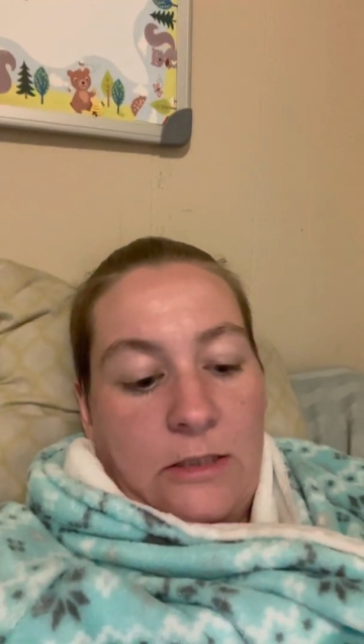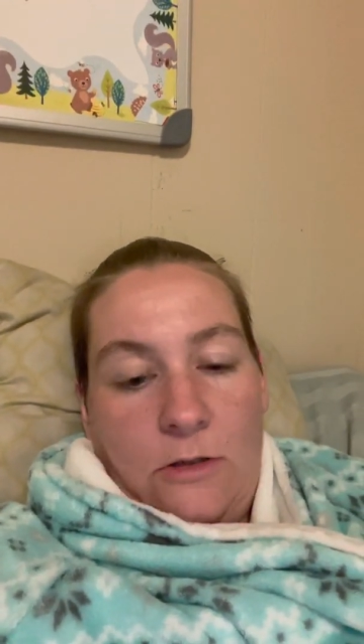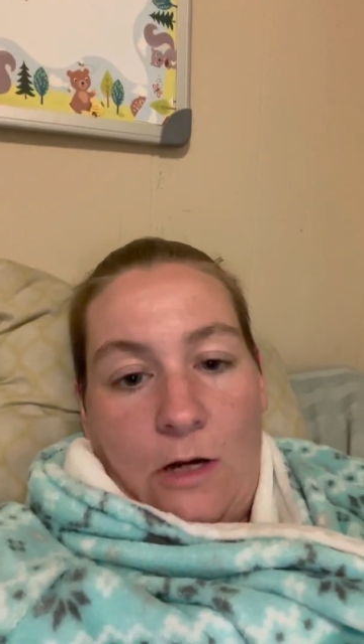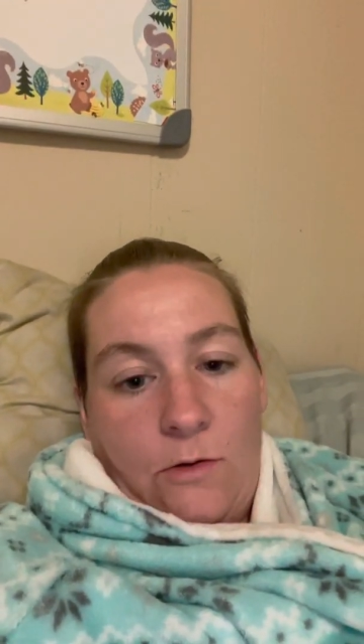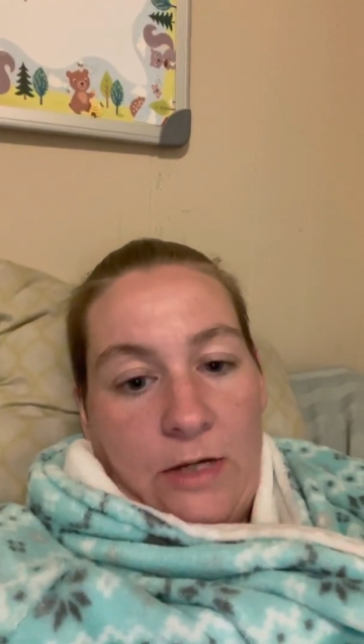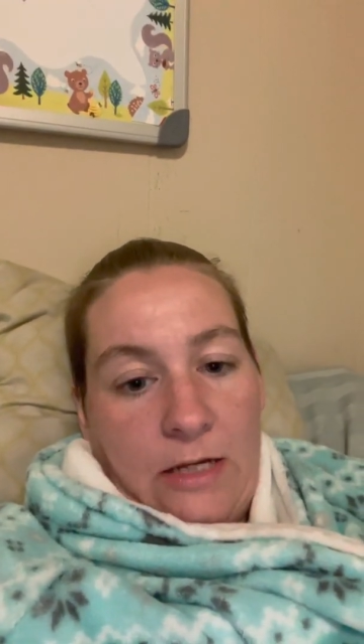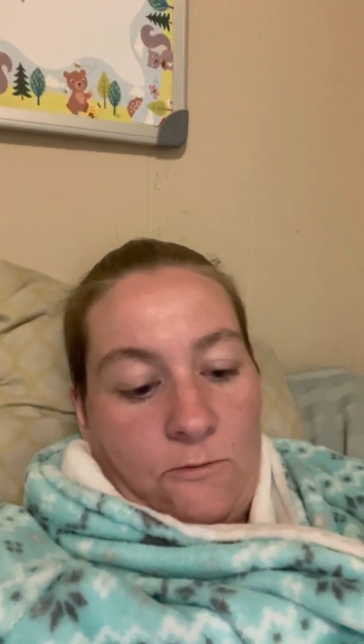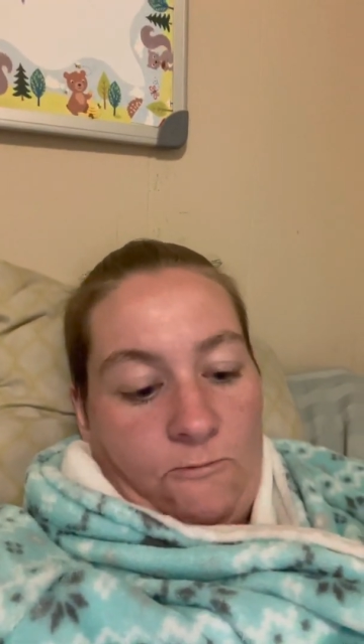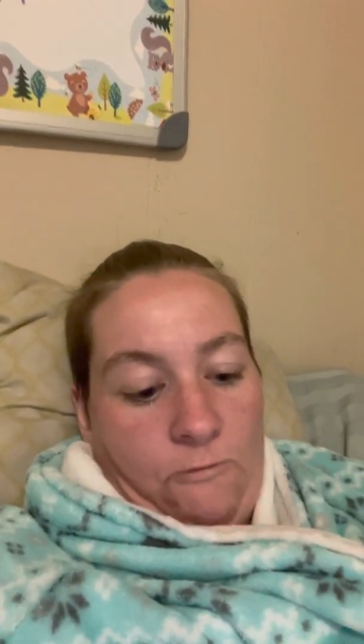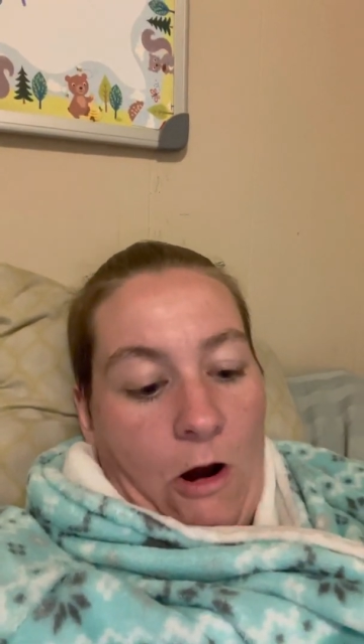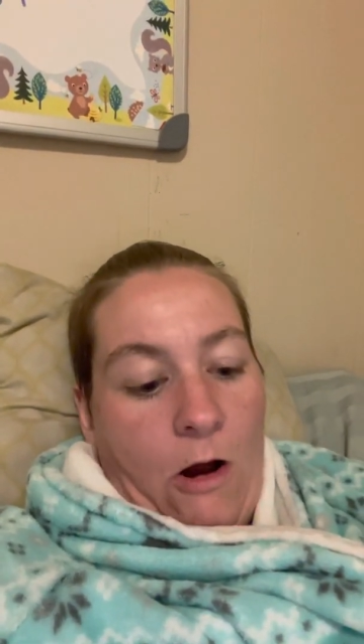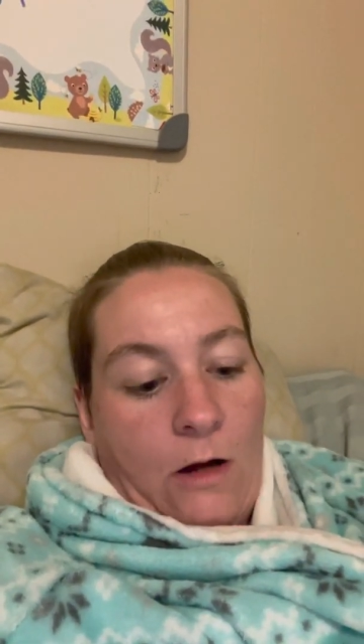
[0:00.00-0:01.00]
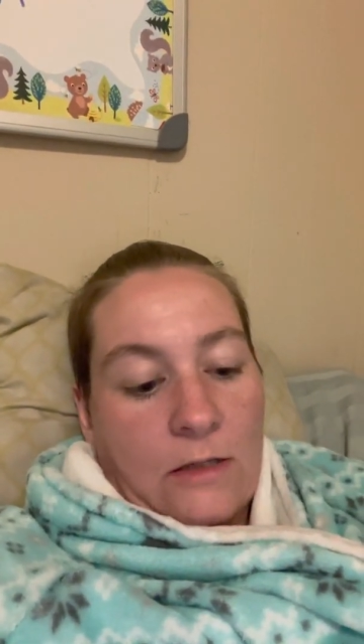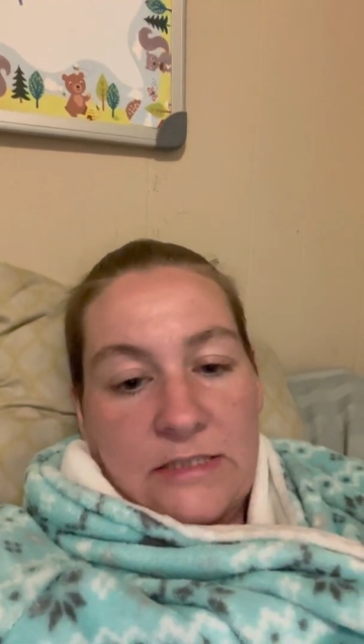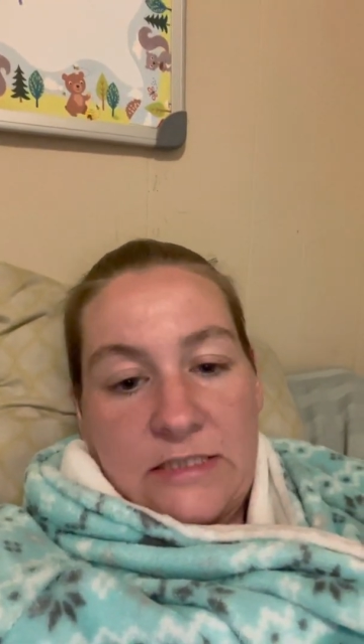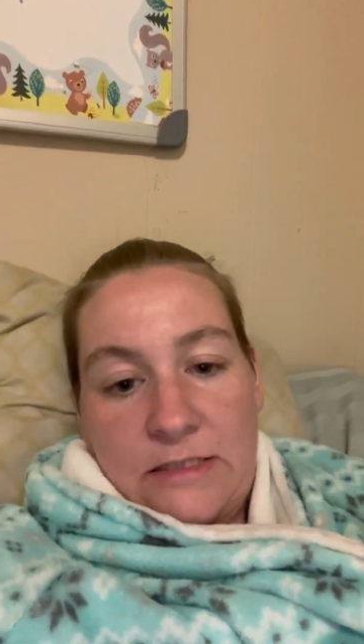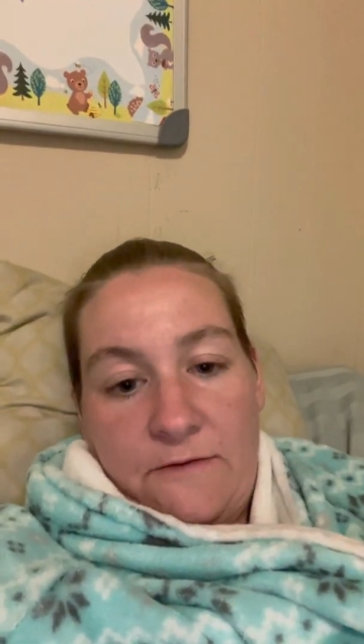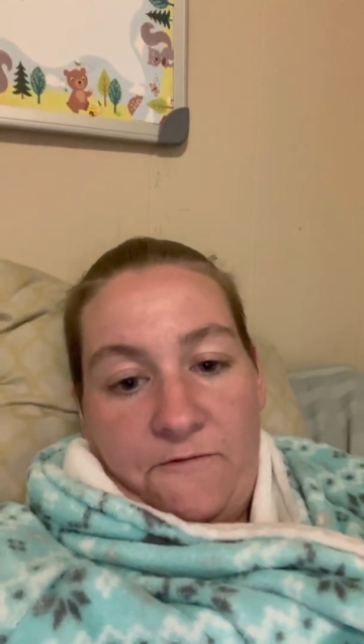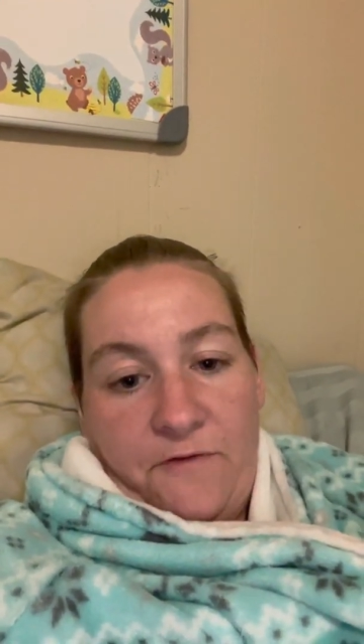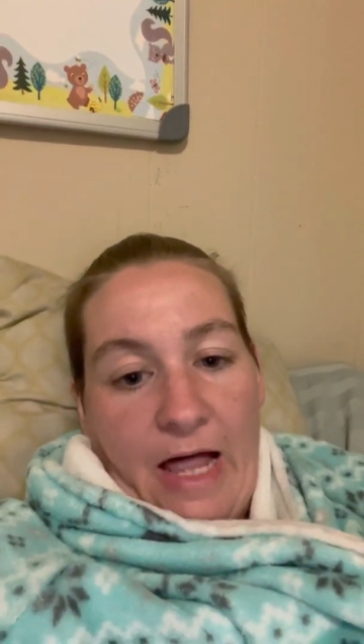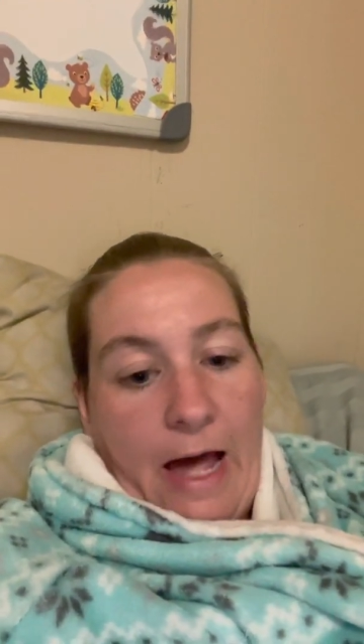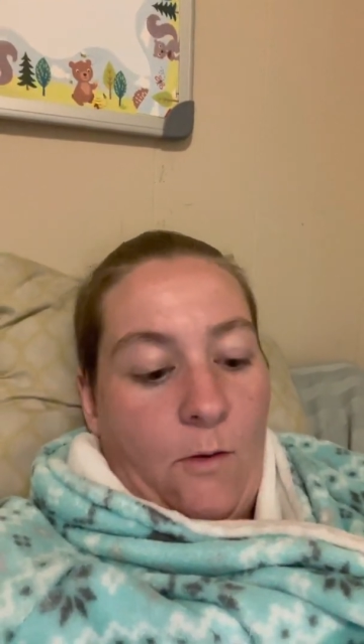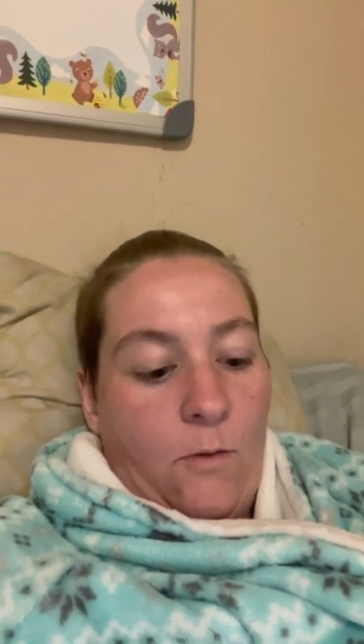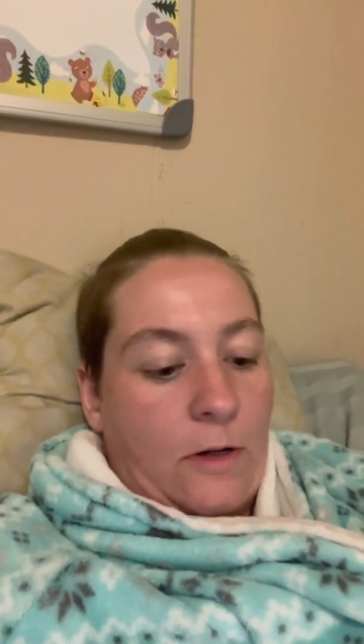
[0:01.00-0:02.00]
getting rocks and
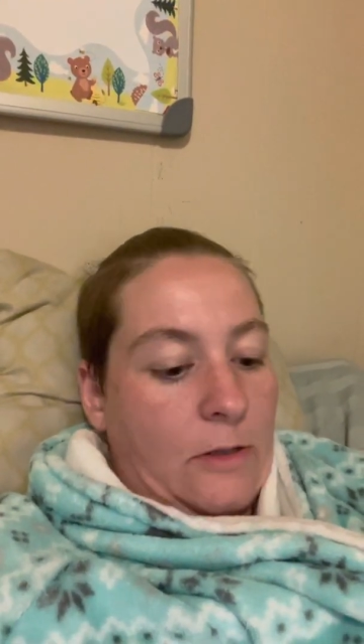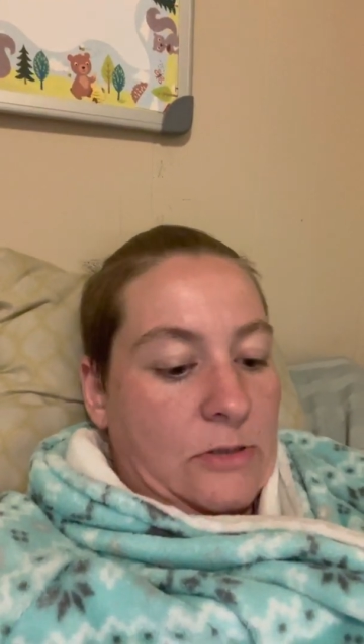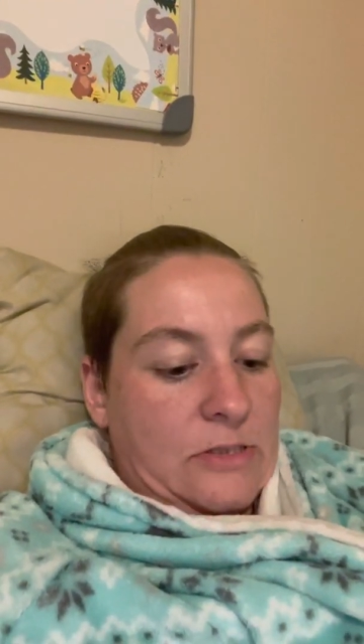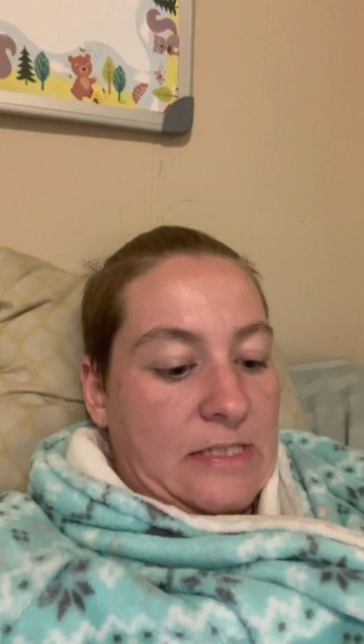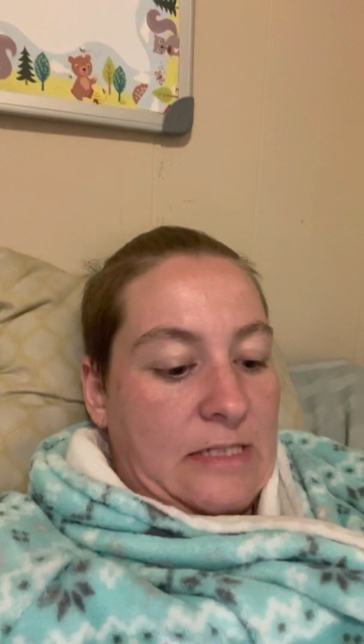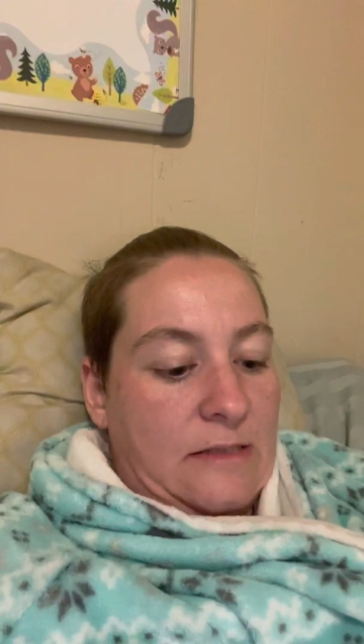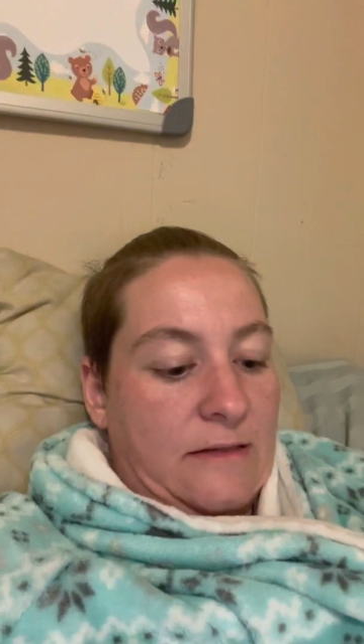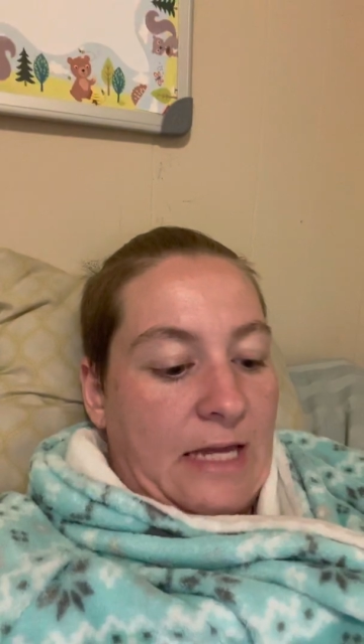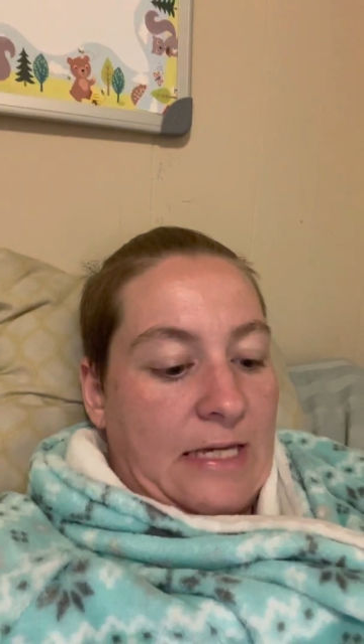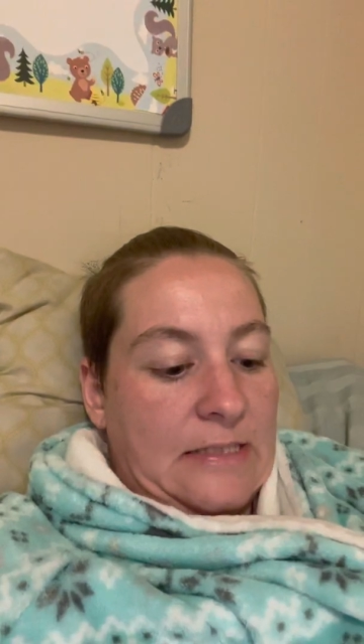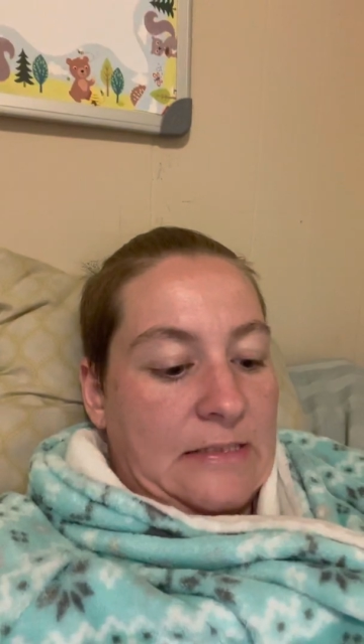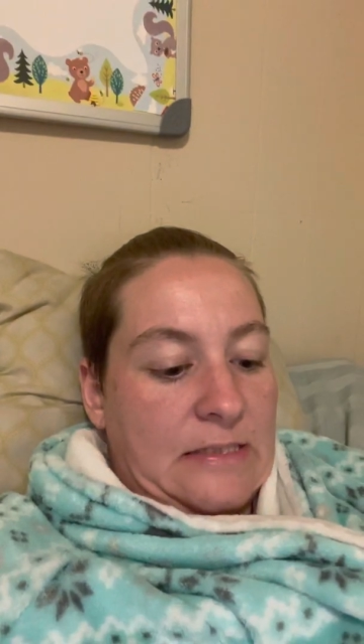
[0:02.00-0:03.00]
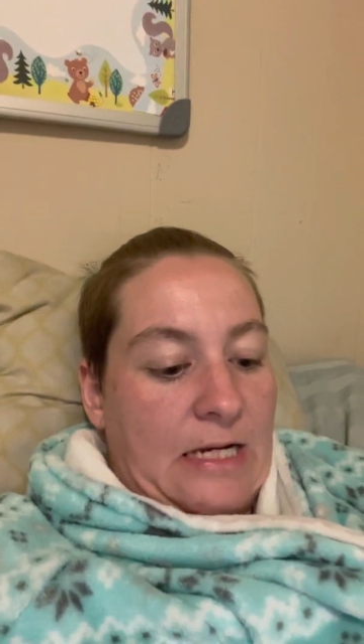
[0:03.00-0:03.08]
flowers and things.